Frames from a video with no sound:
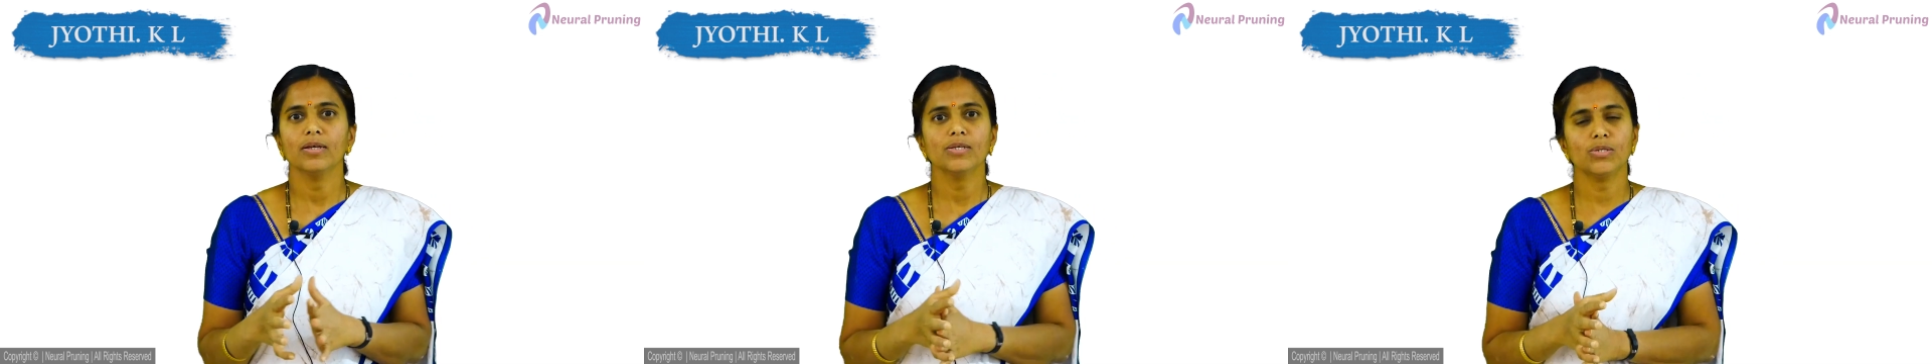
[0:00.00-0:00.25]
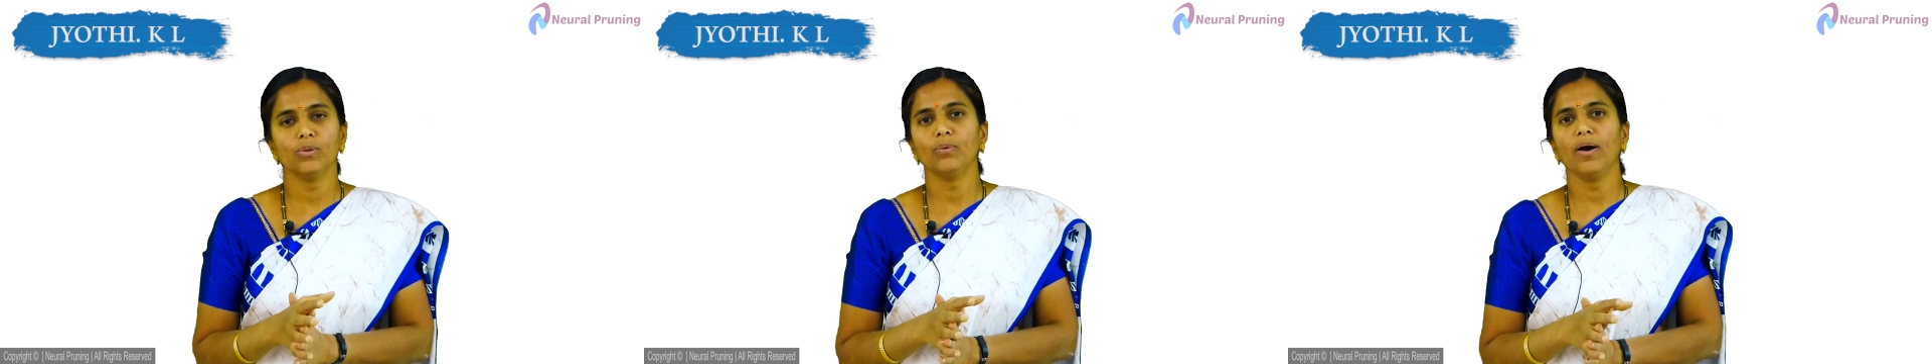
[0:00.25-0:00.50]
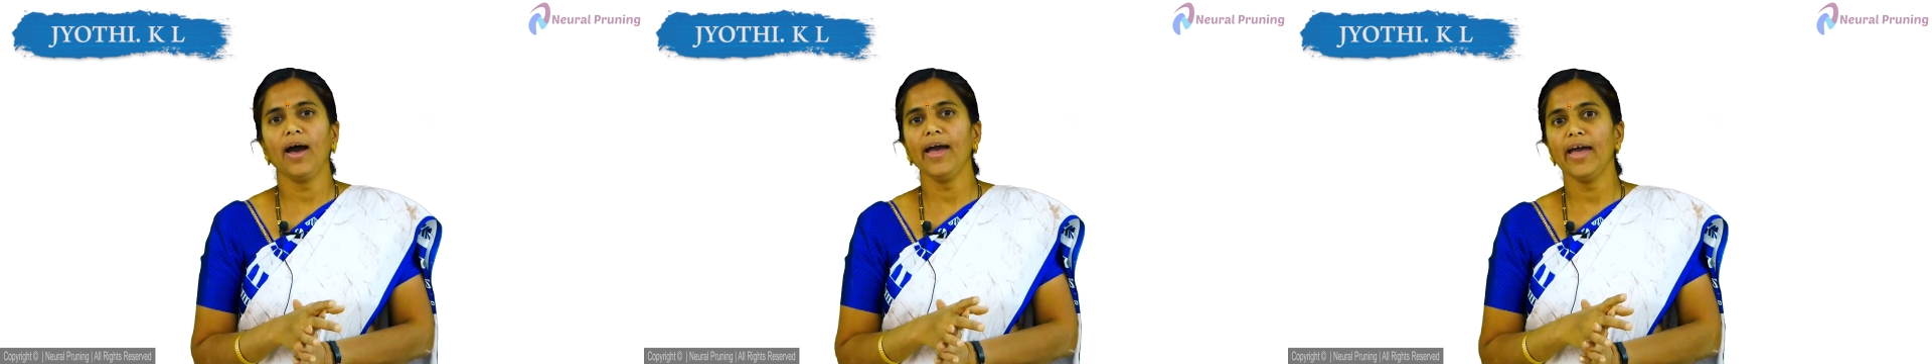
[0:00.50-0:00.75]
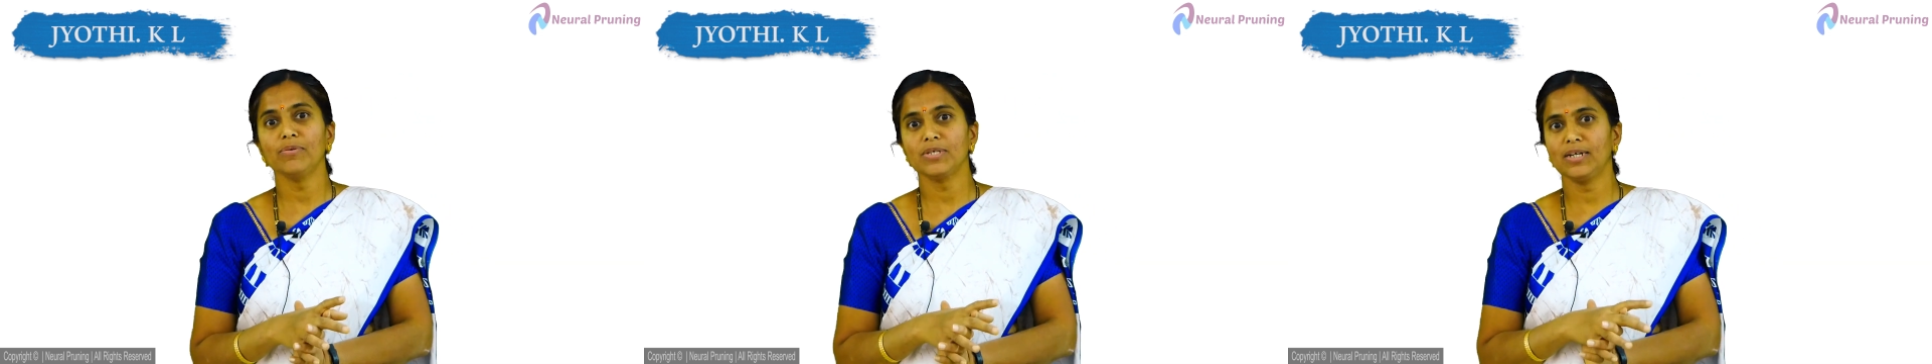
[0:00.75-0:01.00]
So I
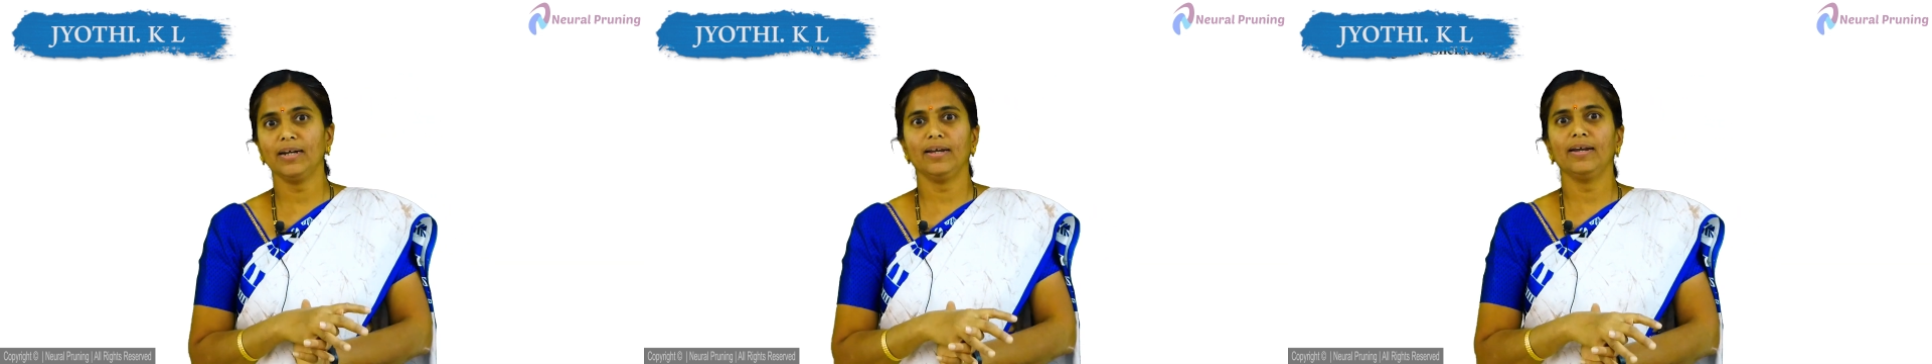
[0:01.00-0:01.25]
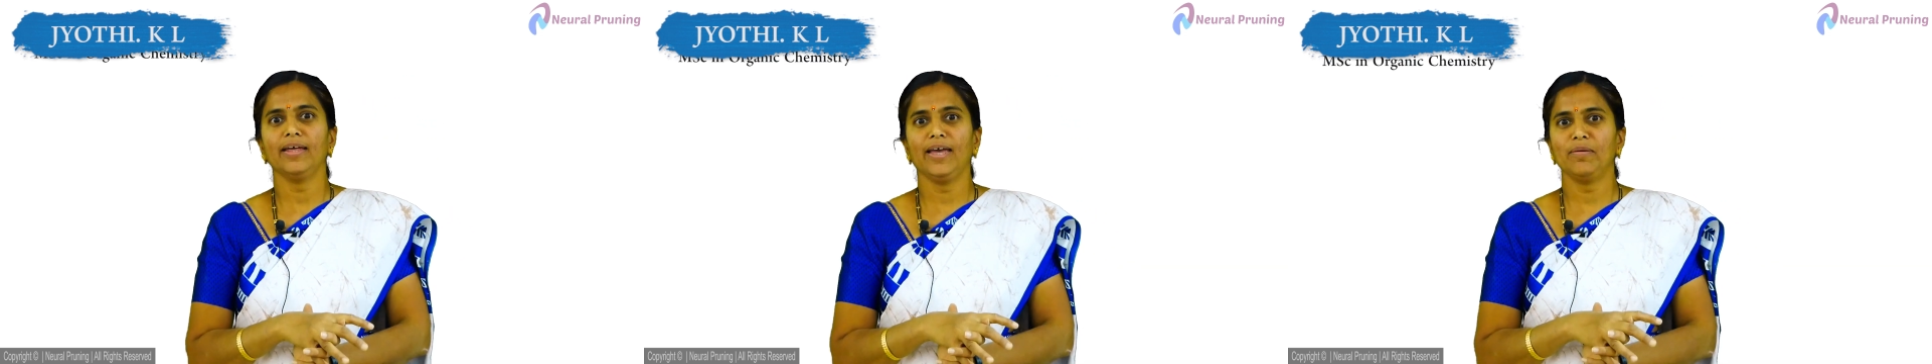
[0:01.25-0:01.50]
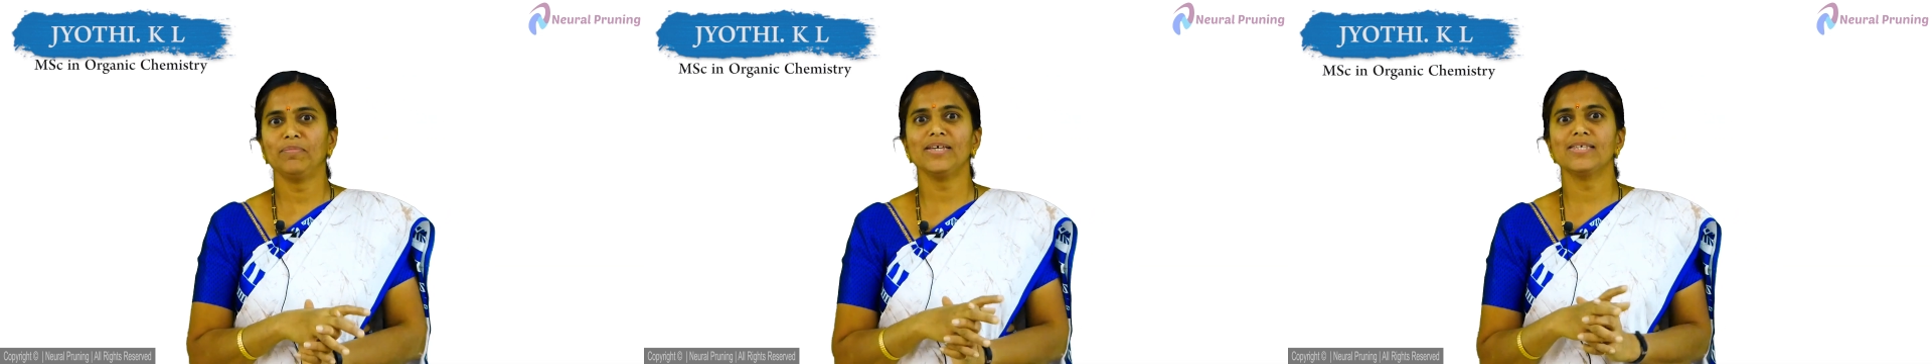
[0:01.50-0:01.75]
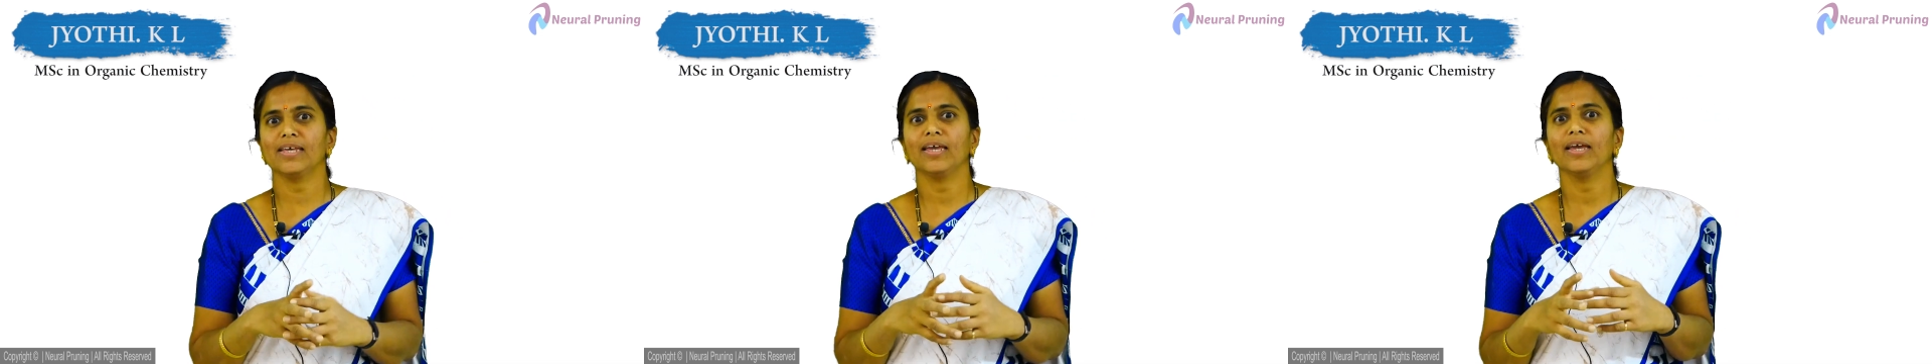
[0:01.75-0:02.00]
have studied
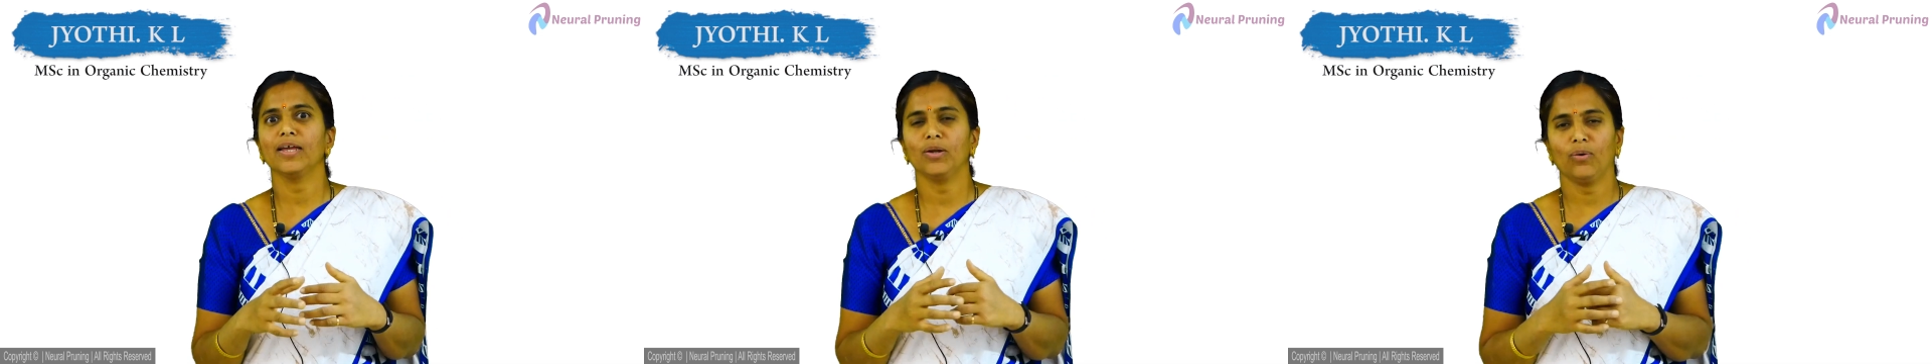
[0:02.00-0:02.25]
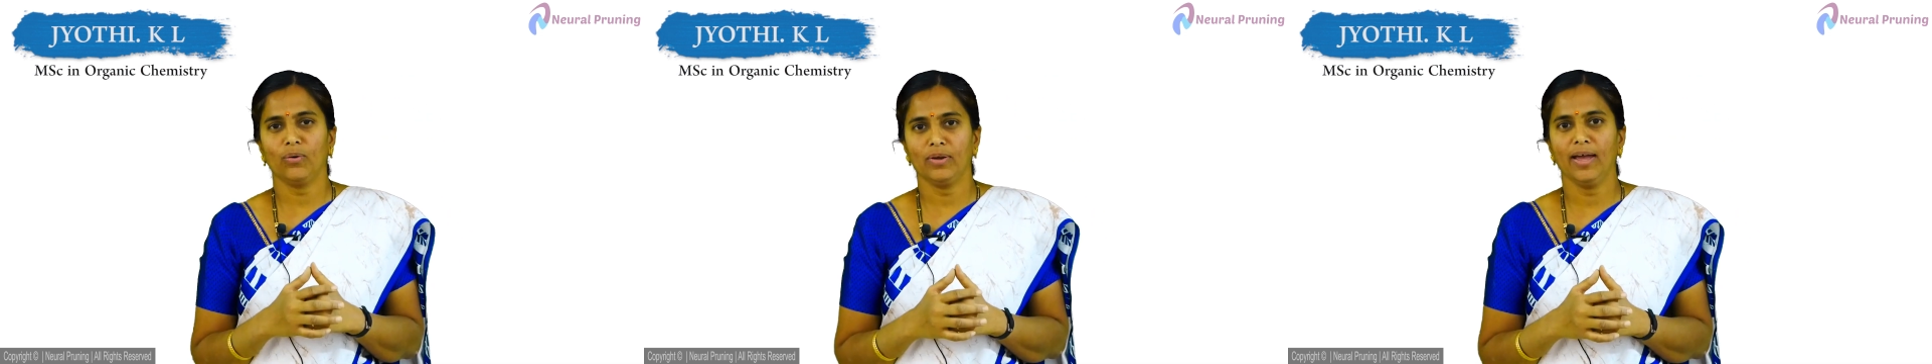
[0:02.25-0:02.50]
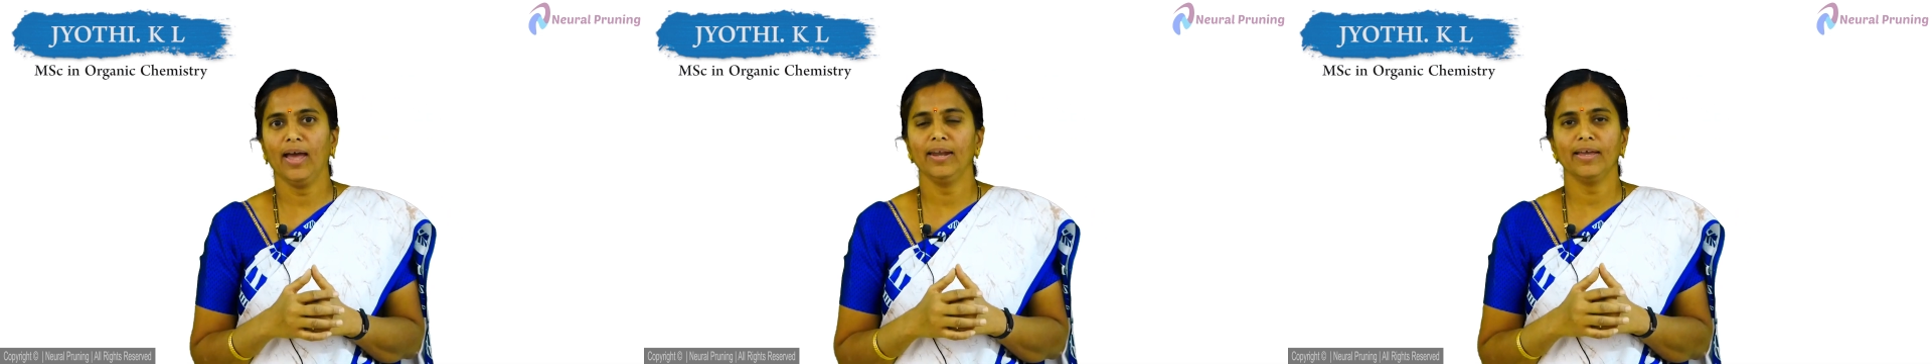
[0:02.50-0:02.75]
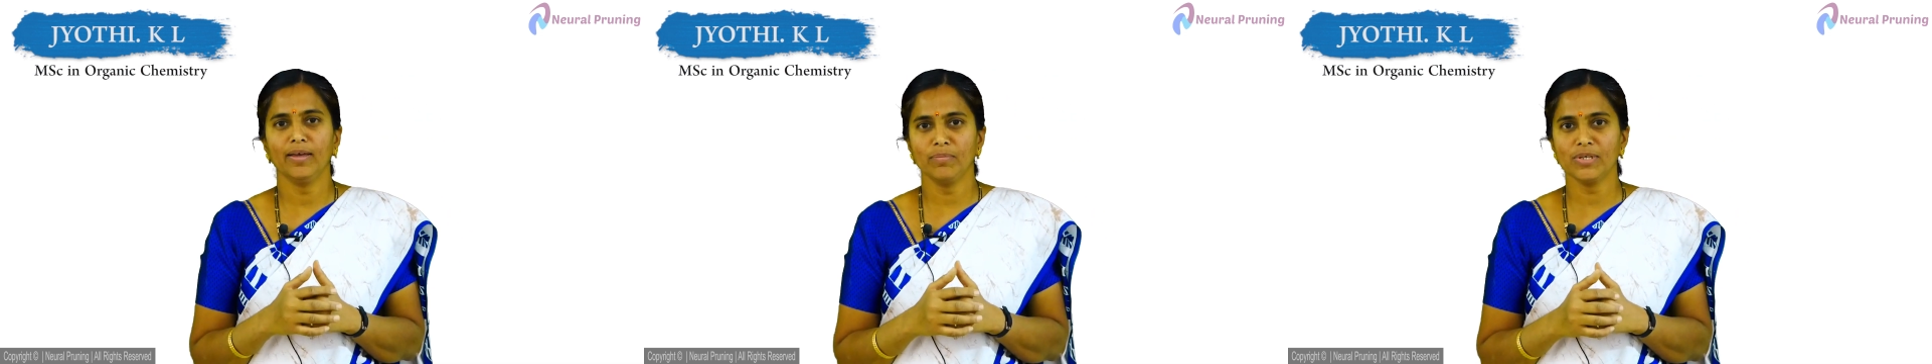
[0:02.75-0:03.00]
MSc in
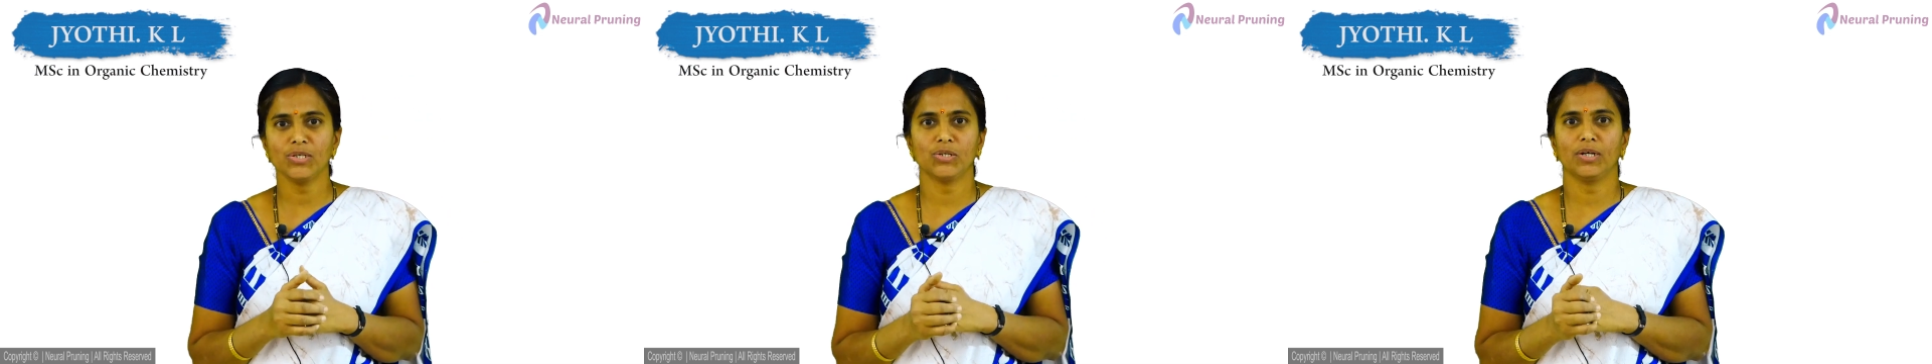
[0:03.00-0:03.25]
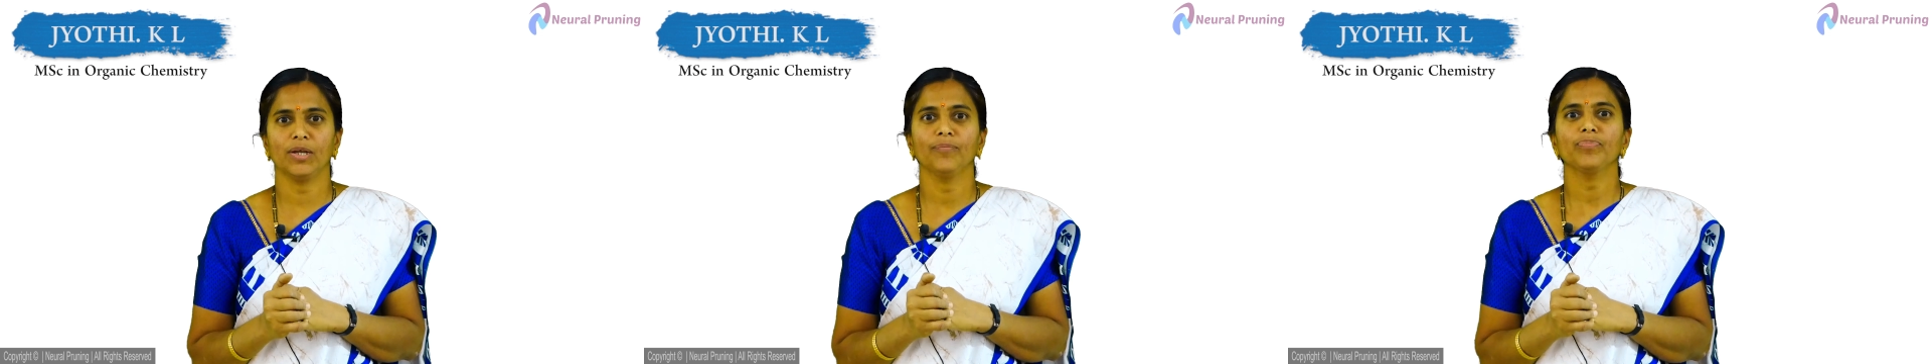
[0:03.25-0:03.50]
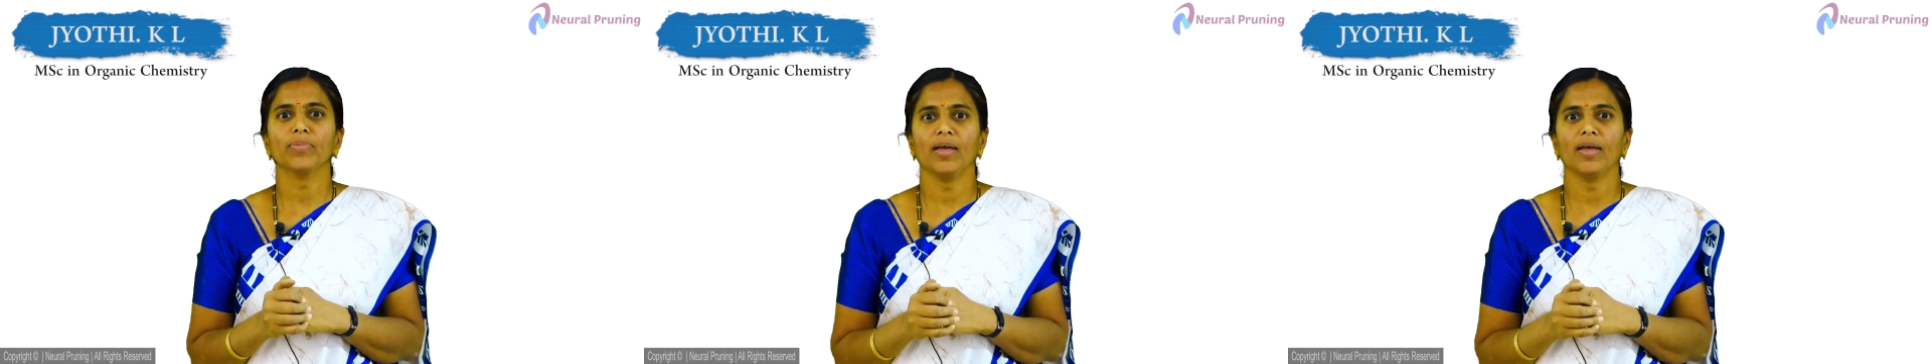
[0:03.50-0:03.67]
organic chemistry